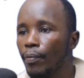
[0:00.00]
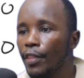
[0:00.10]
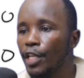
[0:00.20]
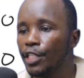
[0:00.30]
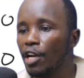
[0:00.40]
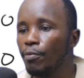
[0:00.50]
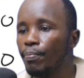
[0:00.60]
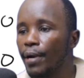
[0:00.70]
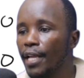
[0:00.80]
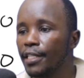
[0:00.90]
The shadow
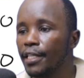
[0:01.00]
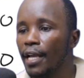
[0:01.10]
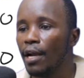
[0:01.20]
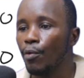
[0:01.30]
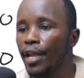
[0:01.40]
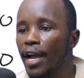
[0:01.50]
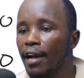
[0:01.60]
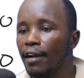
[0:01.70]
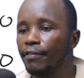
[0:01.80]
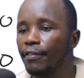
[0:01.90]
price here, we have